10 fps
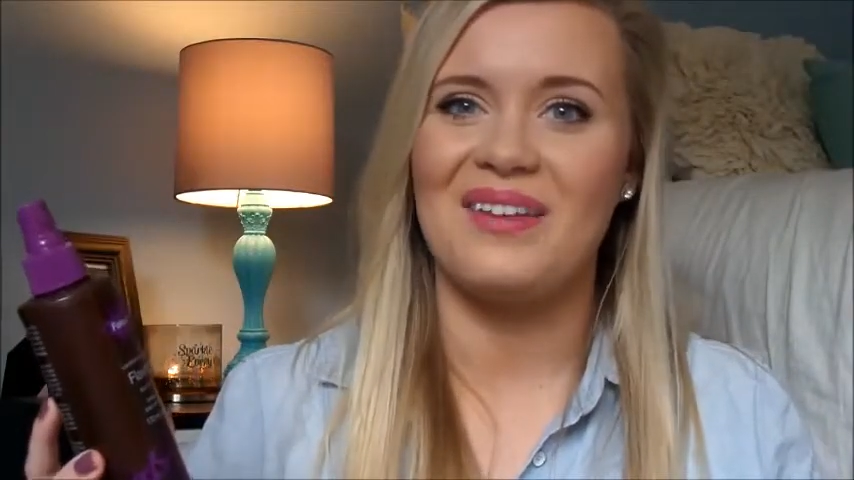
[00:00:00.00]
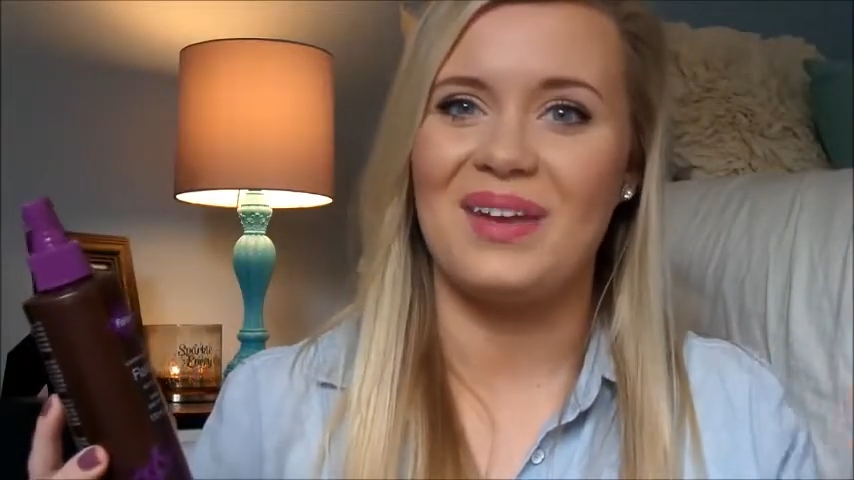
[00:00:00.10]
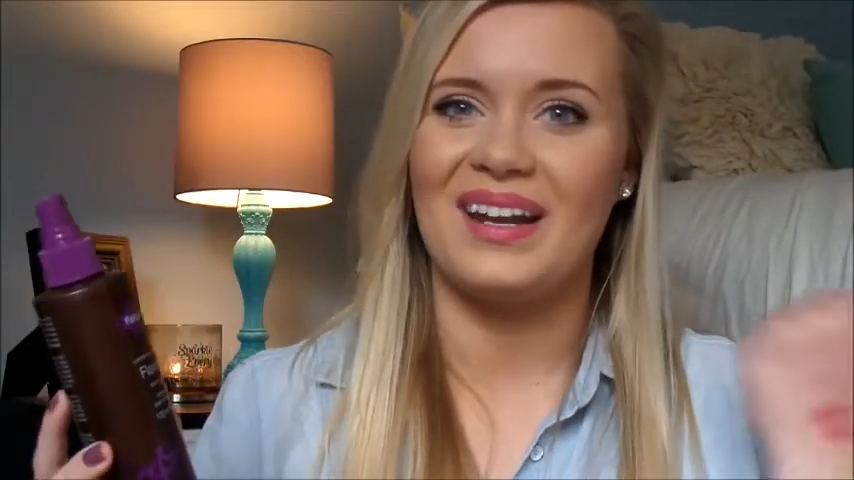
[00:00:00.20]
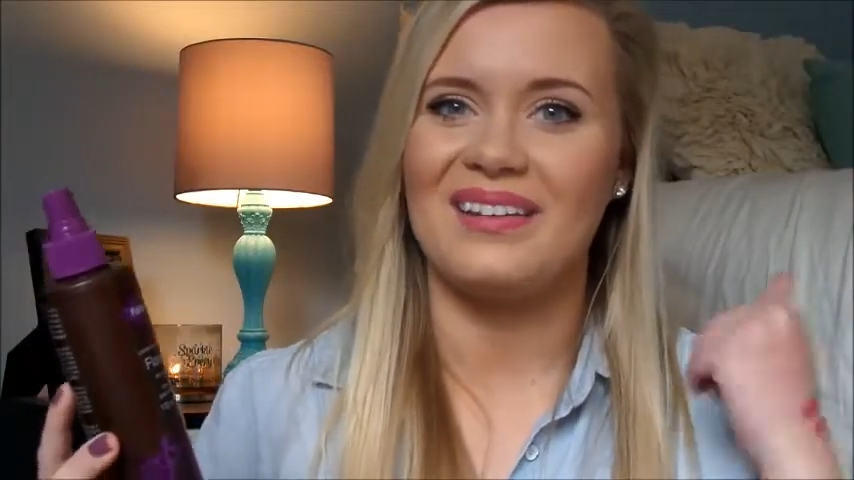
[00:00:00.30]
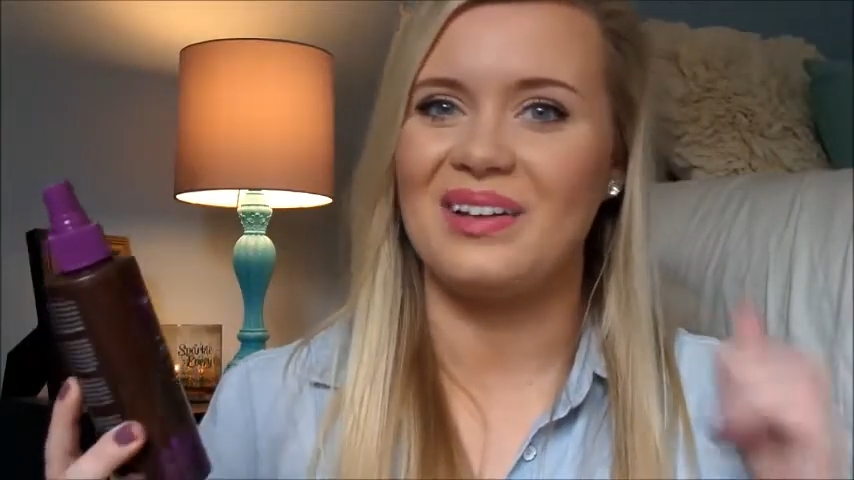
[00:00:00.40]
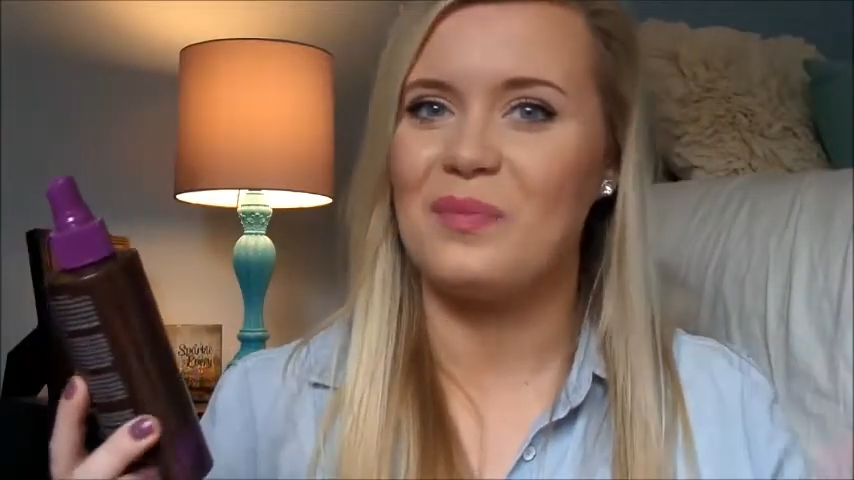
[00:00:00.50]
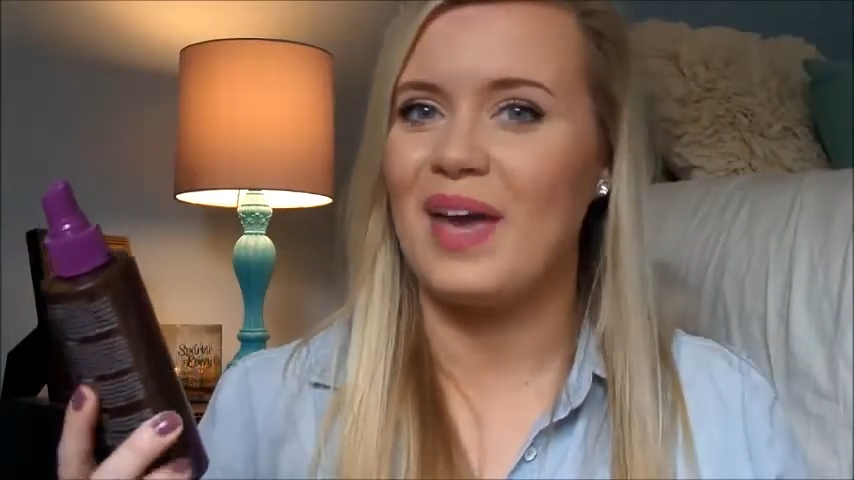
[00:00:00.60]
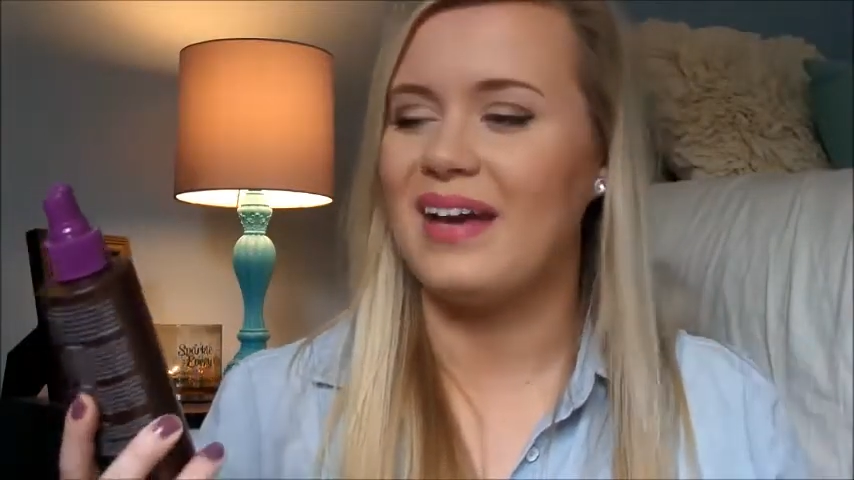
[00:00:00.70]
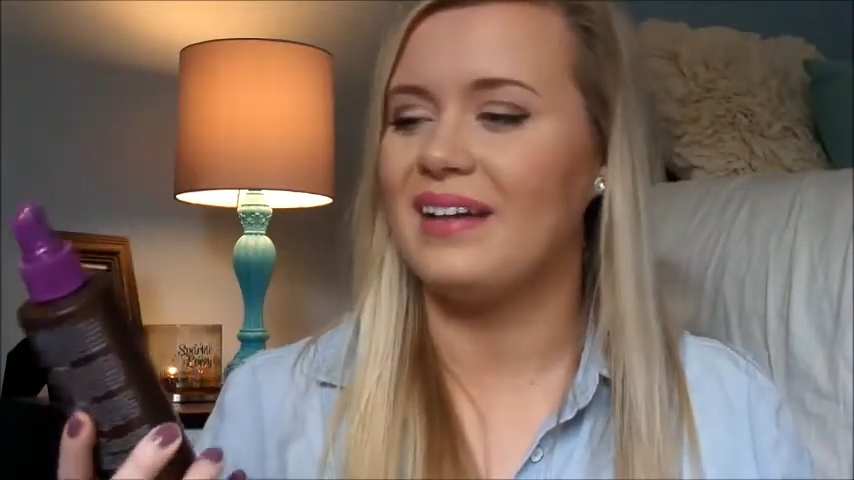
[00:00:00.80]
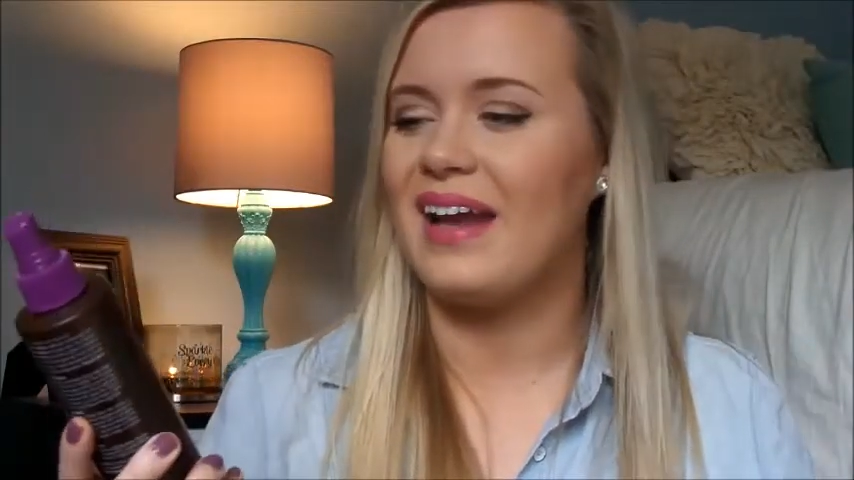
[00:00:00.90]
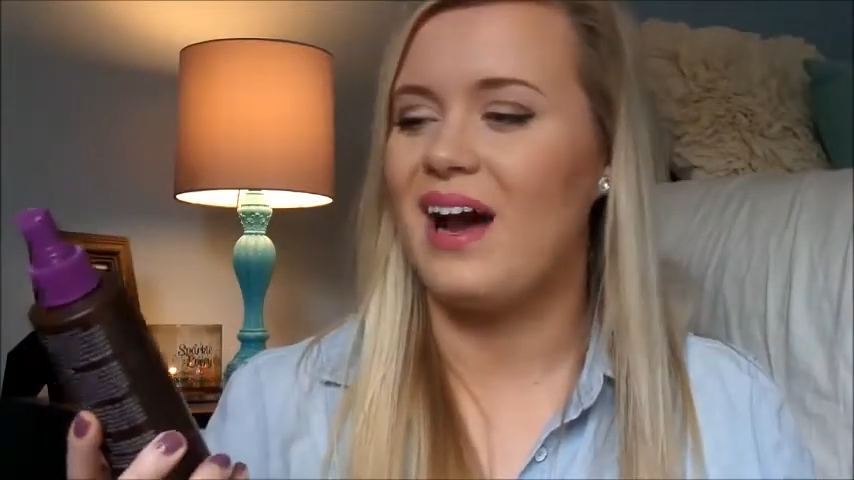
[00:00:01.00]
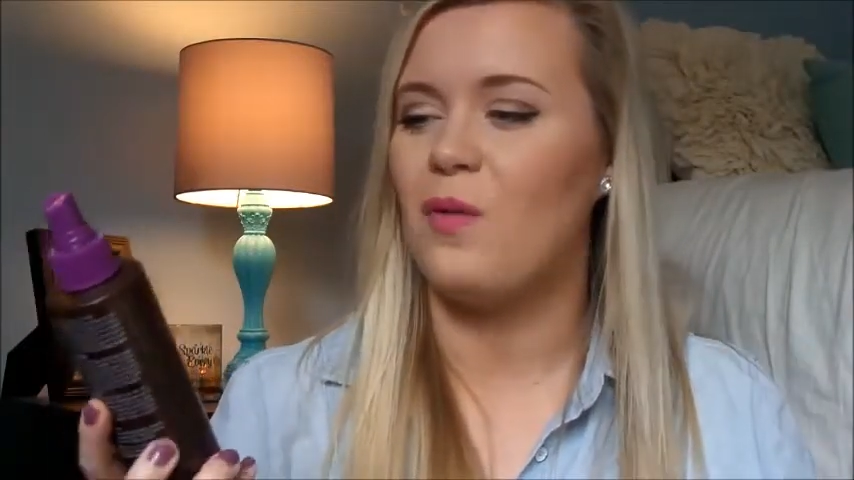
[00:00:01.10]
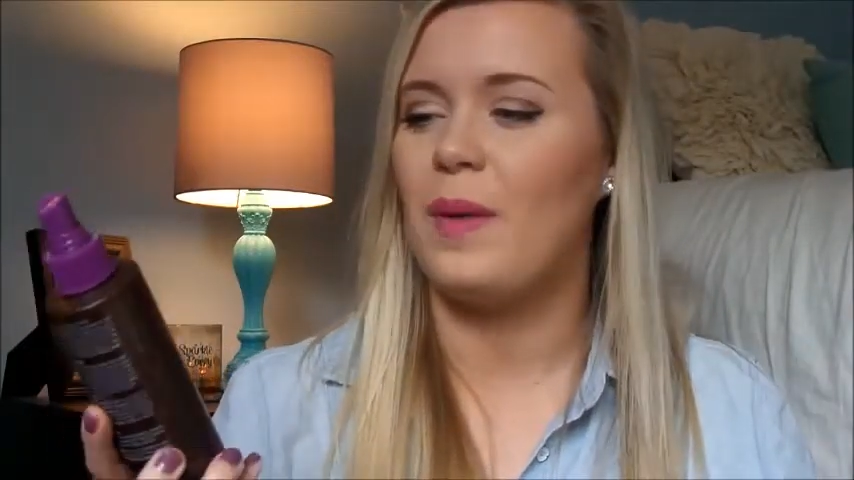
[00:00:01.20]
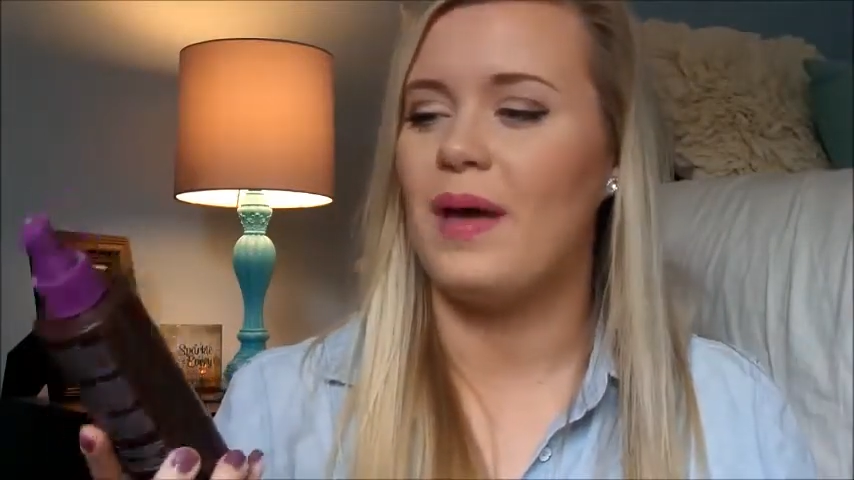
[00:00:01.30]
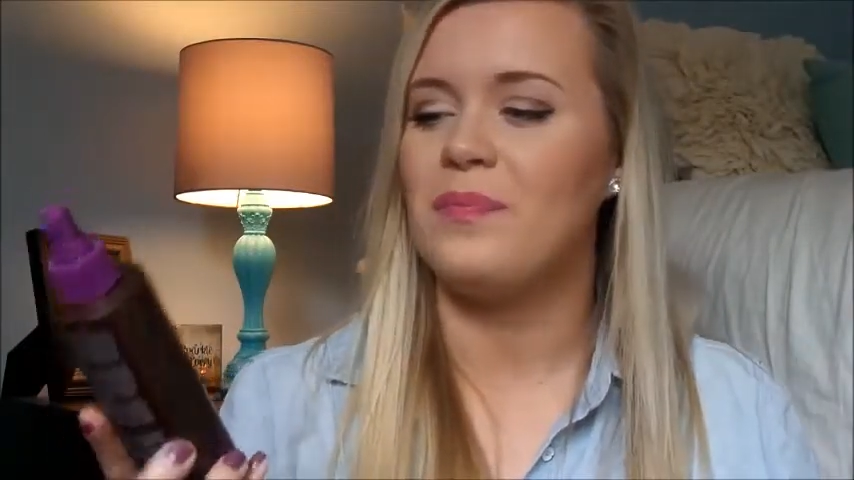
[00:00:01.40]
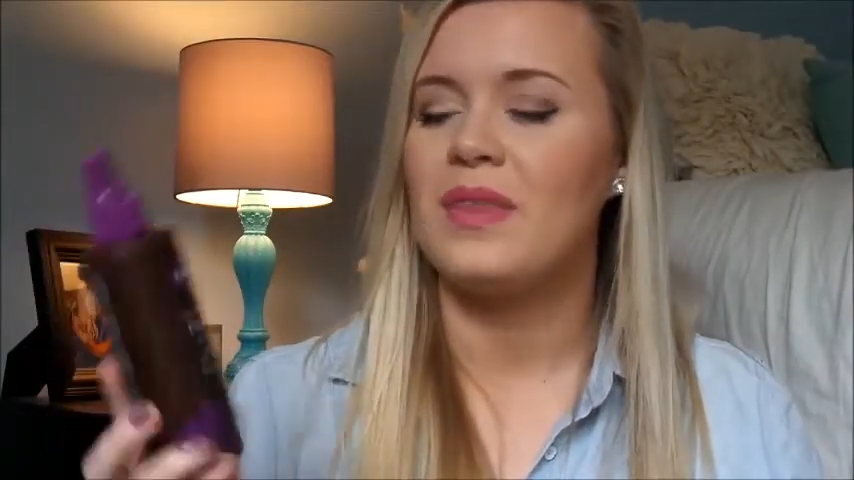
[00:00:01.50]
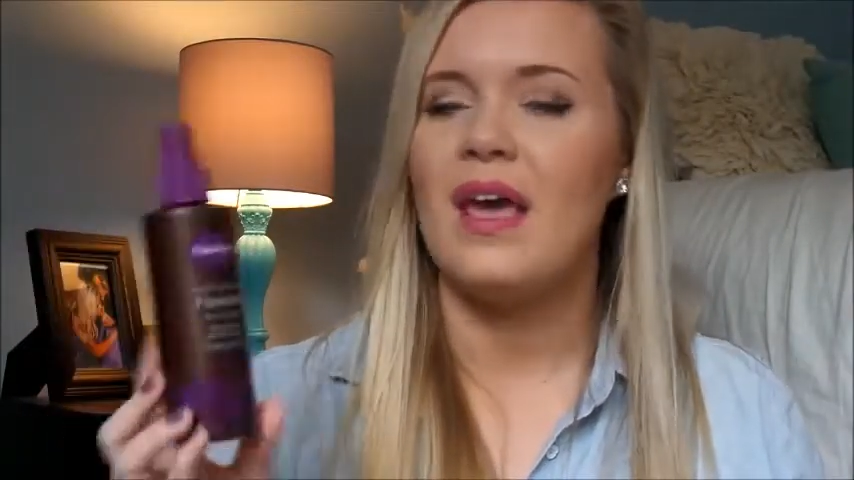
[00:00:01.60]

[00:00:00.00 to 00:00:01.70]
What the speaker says: I'm getting a little pale now, but